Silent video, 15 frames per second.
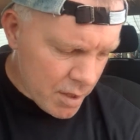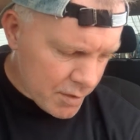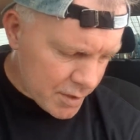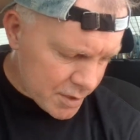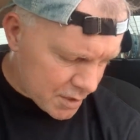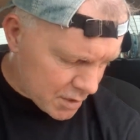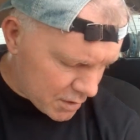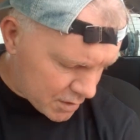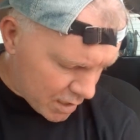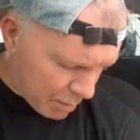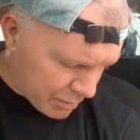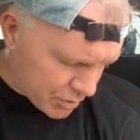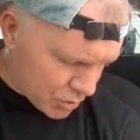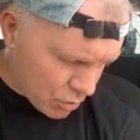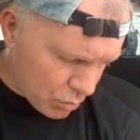This is
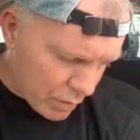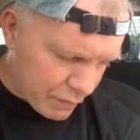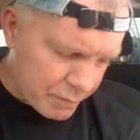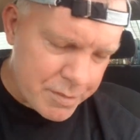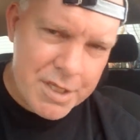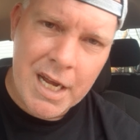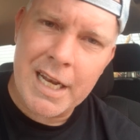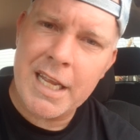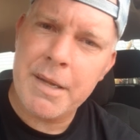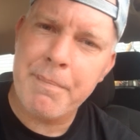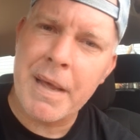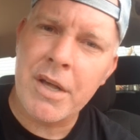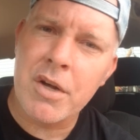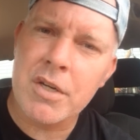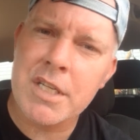coming to you all the way from Thailand,
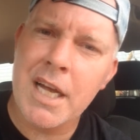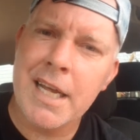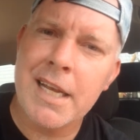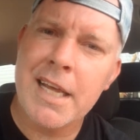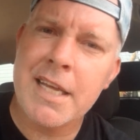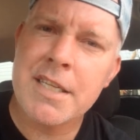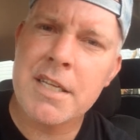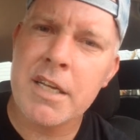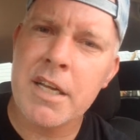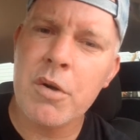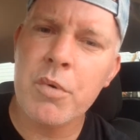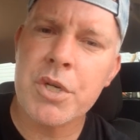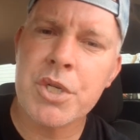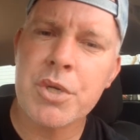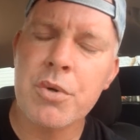Bangkok, Thailand, and I
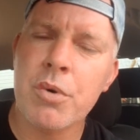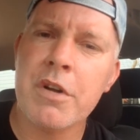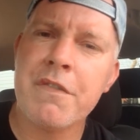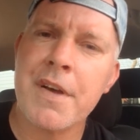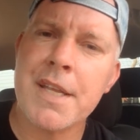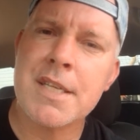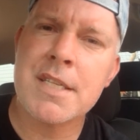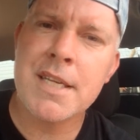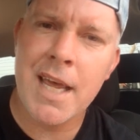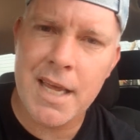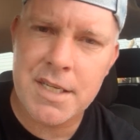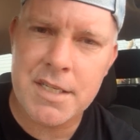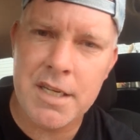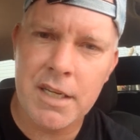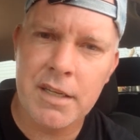wish you all a
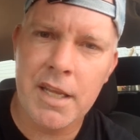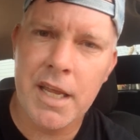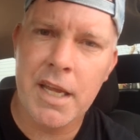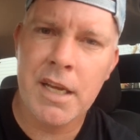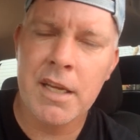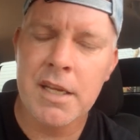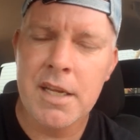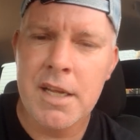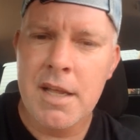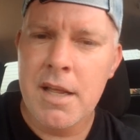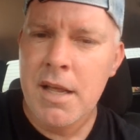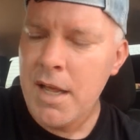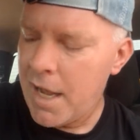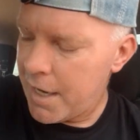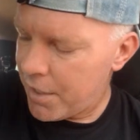fantastic day
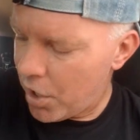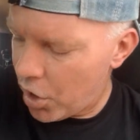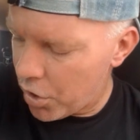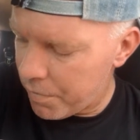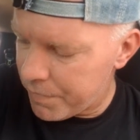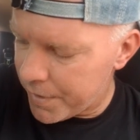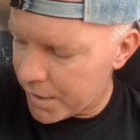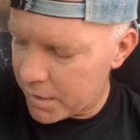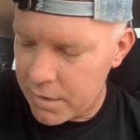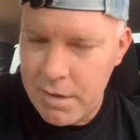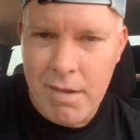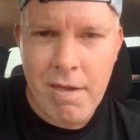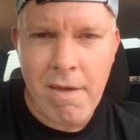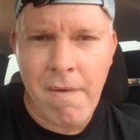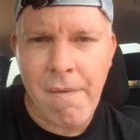and hope that
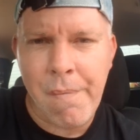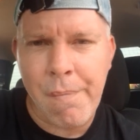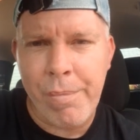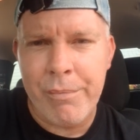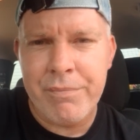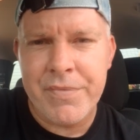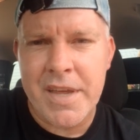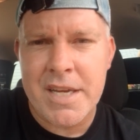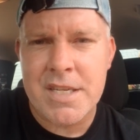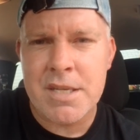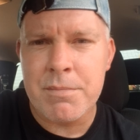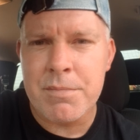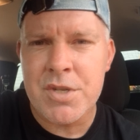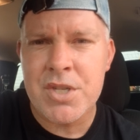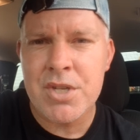there's
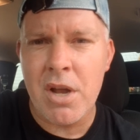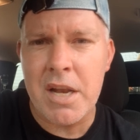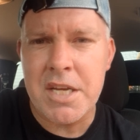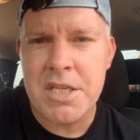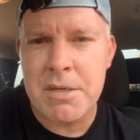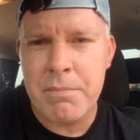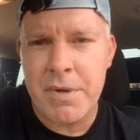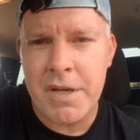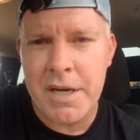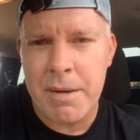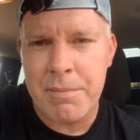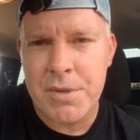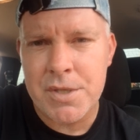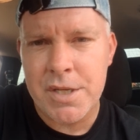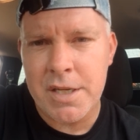some solace in being an
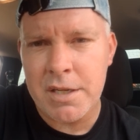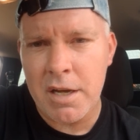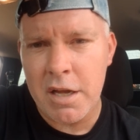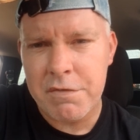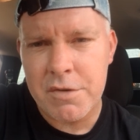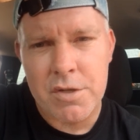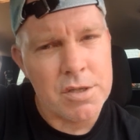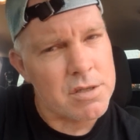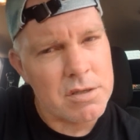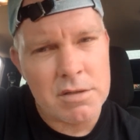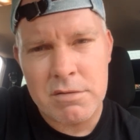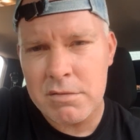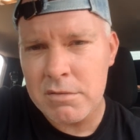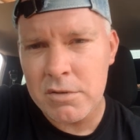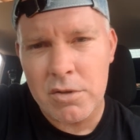amputee in life, because
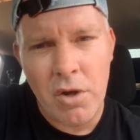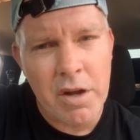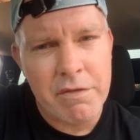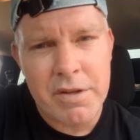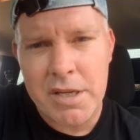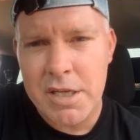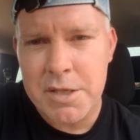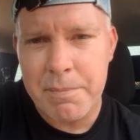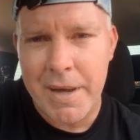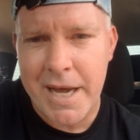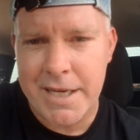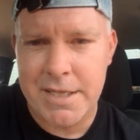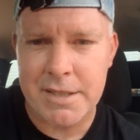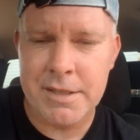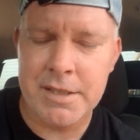not everything is
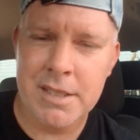bad.